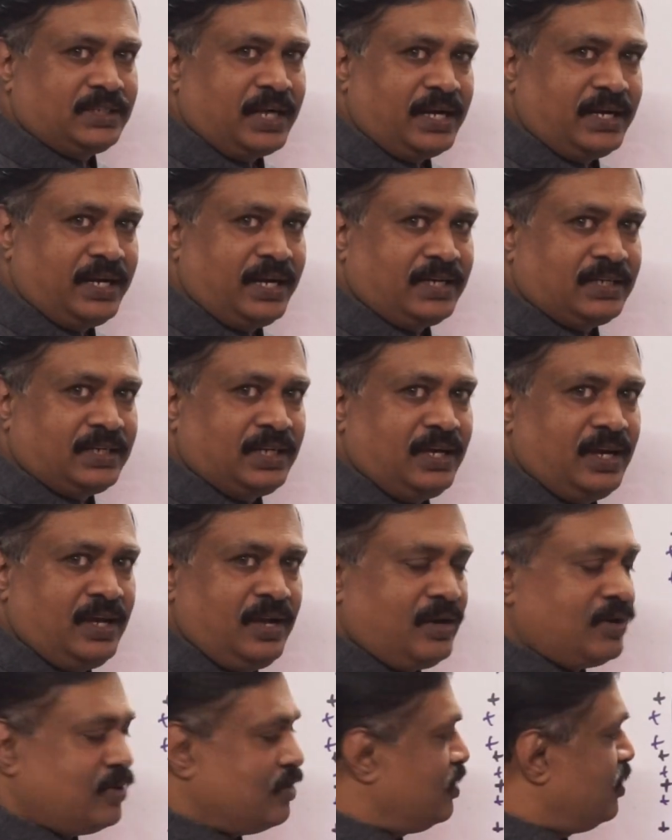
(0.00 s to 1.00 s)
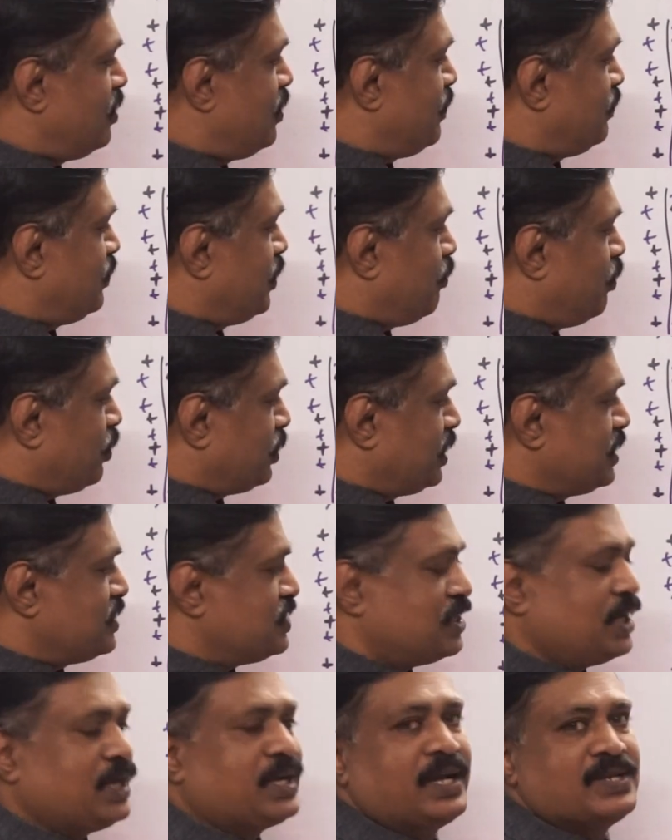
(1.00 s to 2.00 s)
conductor, the
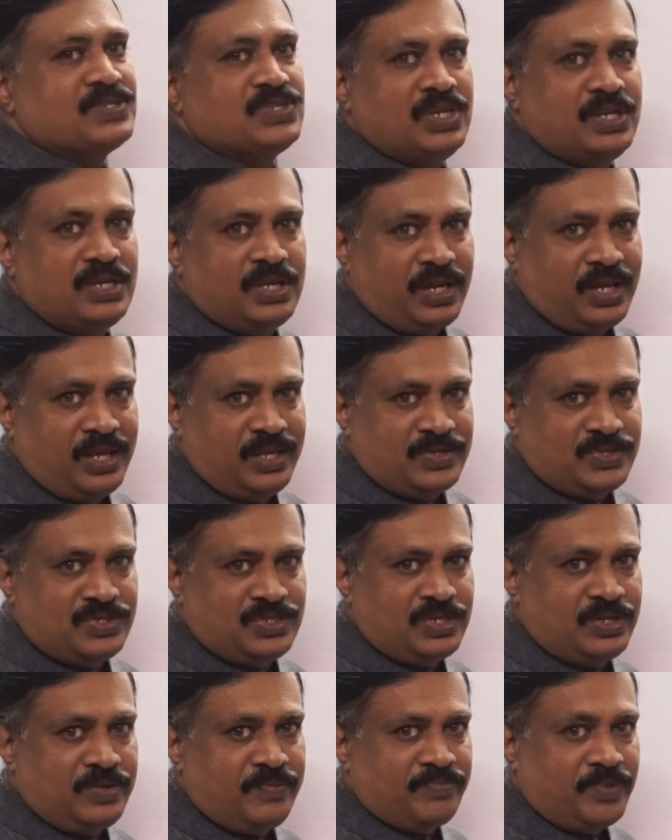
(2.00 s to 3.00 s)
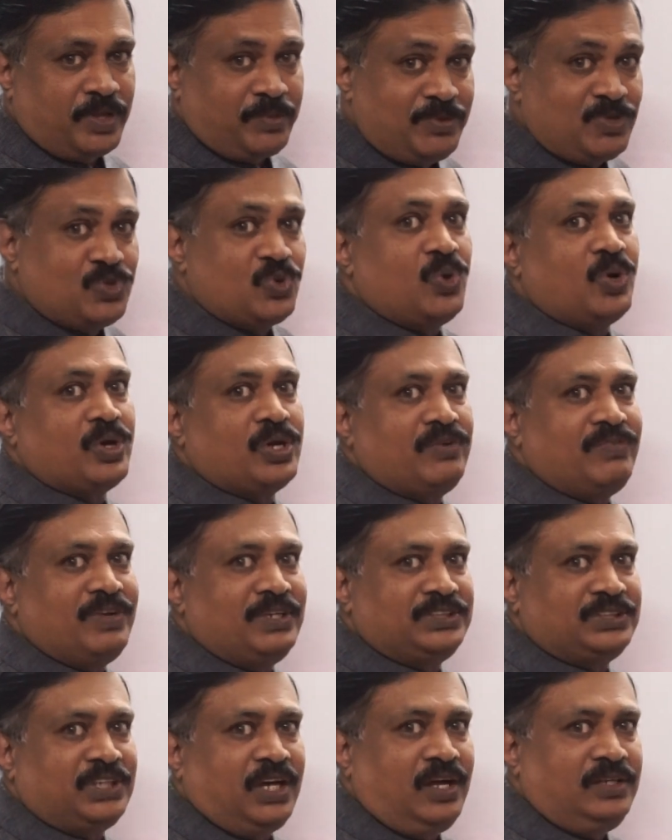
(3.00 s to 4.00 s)
potential has increased. That means you are
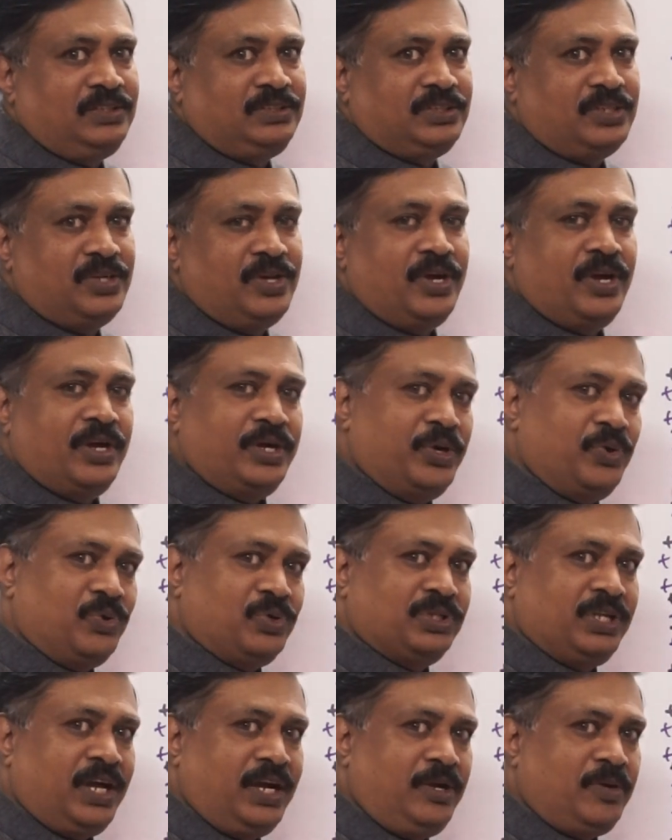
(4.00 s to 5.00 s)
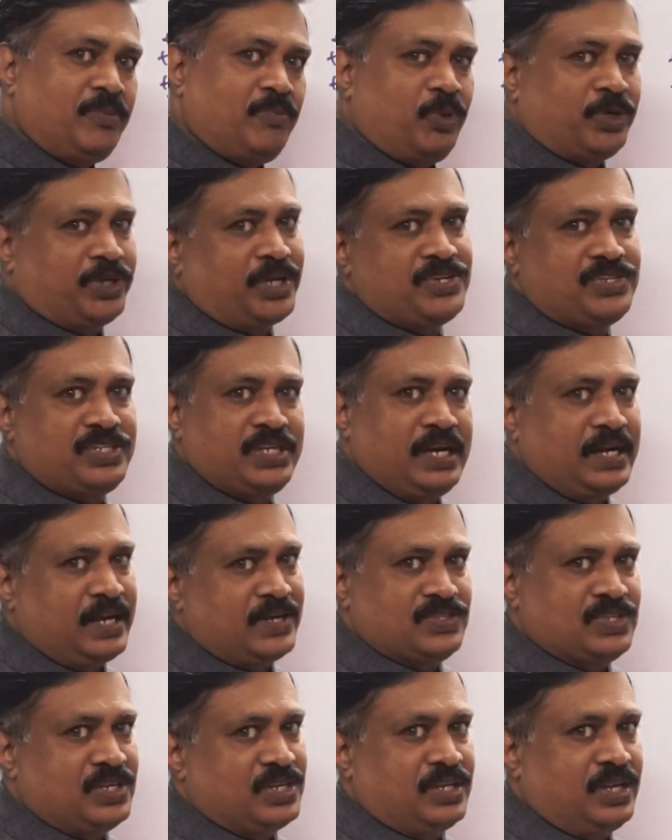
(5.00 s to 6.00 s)
given charge. Due to that, potential
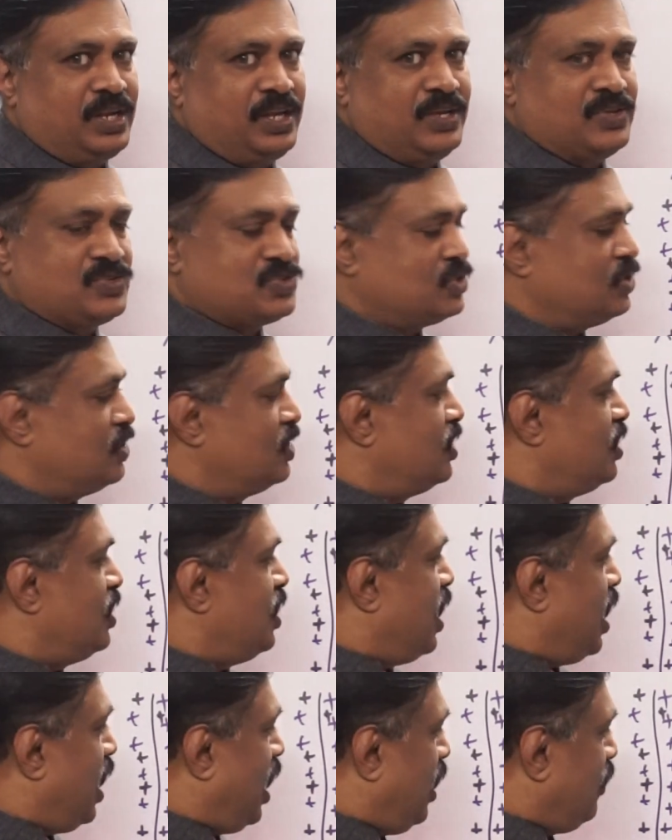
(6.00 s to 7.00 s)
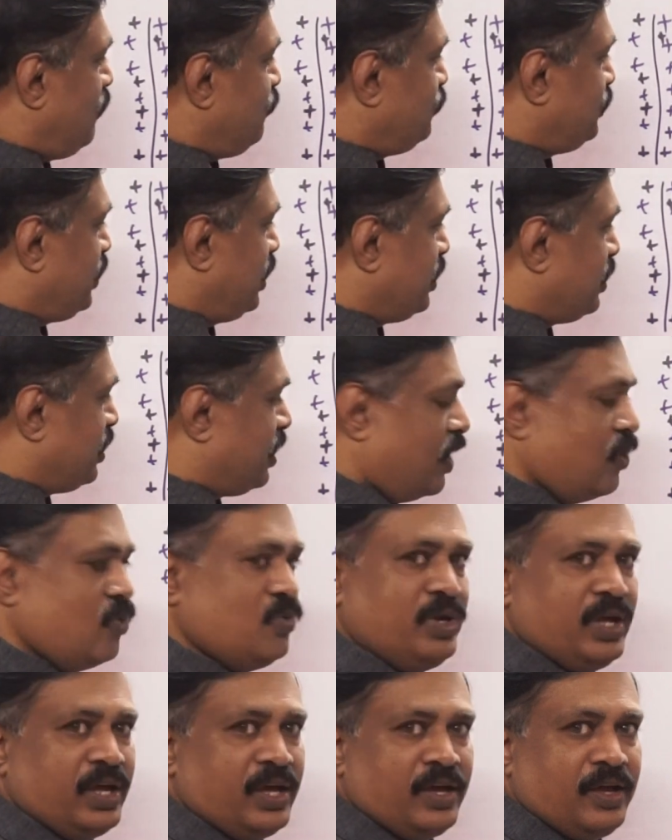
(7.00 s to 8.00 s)
has increased. After
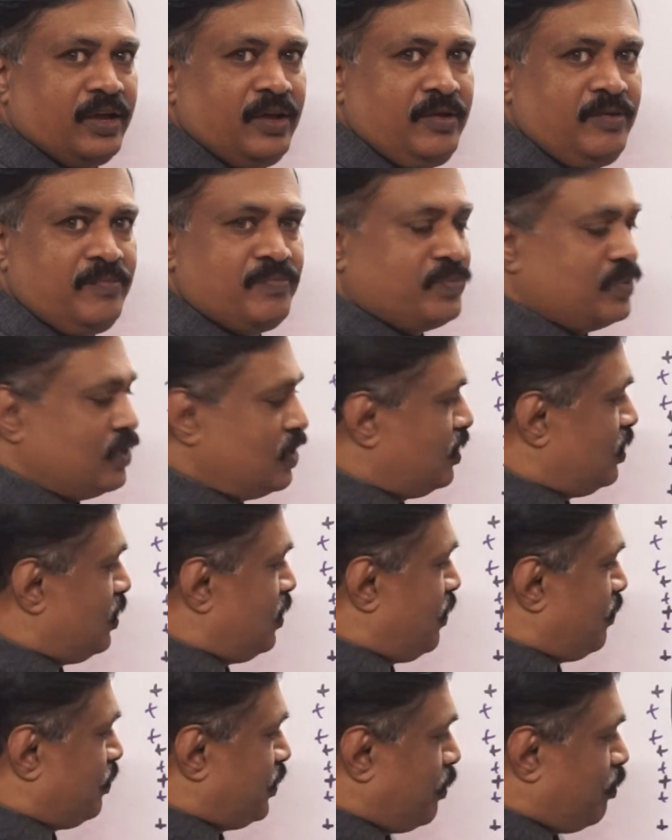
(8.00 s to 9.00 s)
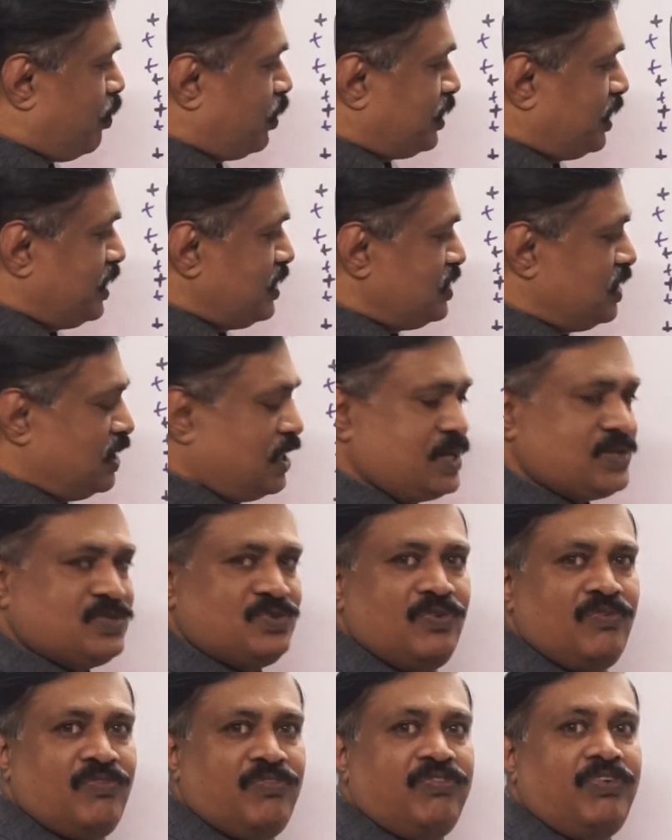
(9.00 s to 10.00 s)
grounding, the potential
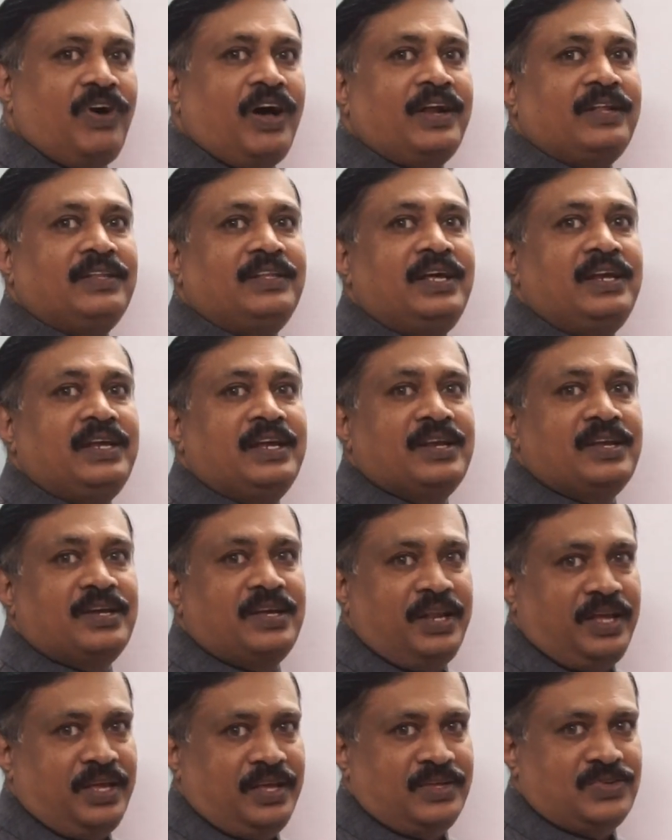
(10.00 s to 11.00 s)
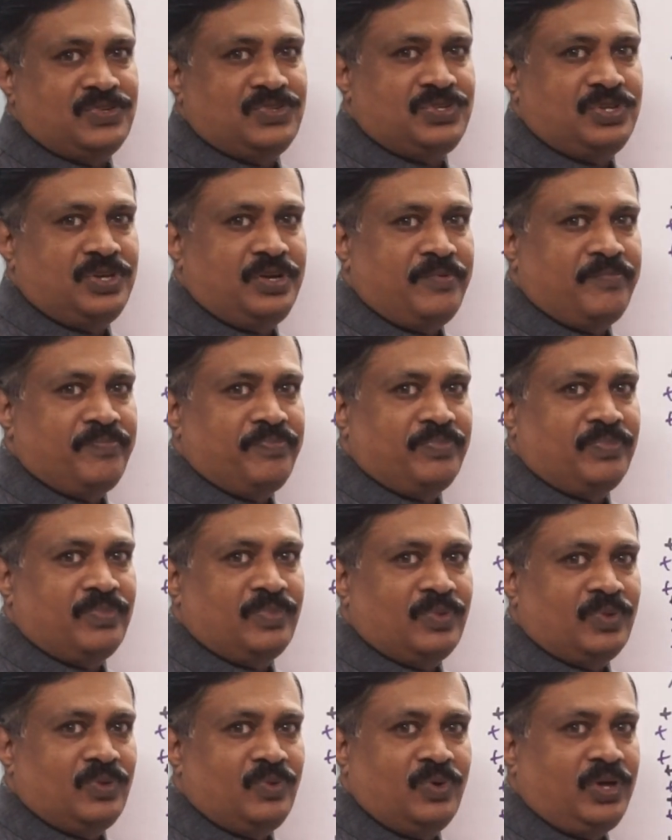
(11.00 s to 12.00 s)
is further increased.
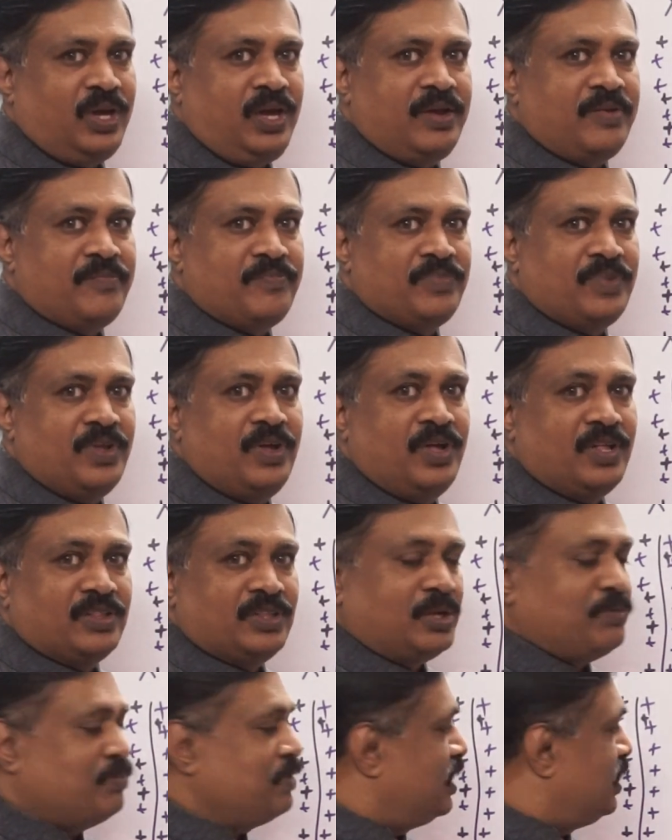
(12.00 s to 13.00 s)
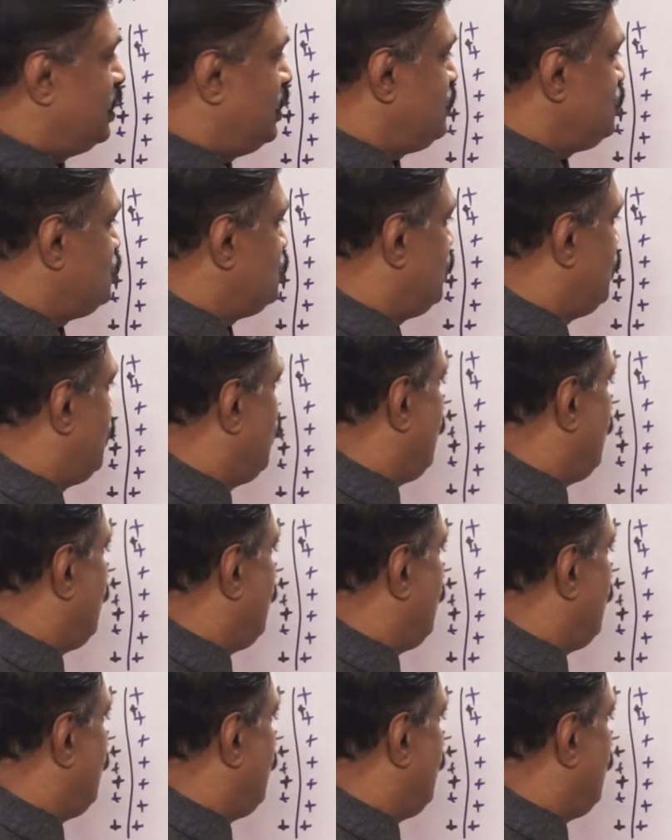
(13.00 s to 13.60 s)
Okay. That means